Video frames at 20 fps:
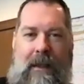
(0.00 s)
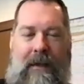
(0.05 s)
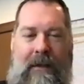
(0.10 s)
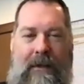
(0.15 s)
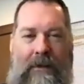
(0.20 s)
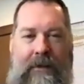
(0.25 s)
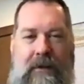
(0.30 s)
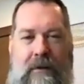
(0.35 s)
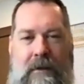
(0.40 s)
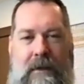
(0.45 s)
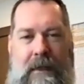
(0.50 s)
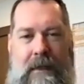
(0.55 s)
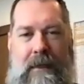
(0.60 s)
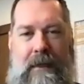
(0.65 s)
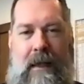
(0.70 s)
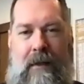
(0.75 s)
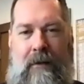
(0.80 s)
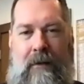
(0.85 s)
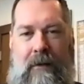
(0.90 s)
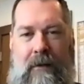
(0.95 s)
And as soon as he
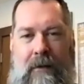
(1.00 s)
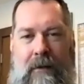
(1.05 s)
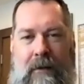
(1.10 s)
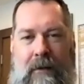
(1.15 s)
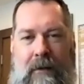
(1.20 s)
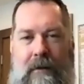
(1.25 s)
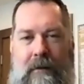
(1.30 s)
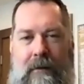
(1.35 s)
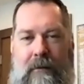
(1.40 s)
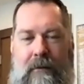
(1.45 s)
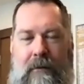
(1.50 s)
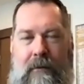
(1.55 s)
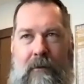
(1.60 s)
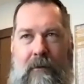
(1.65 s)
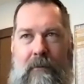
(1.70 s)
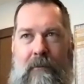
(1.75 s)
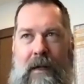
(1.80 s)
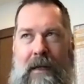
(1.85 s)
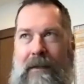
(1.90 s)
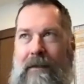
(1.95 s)
yelled it,
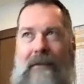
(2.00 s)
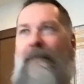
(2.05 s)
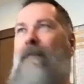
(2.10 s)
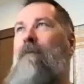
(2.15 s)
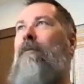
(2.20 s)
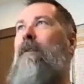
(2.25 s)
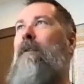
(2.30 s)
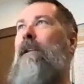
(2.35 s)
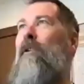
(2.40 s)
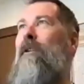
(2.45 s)
we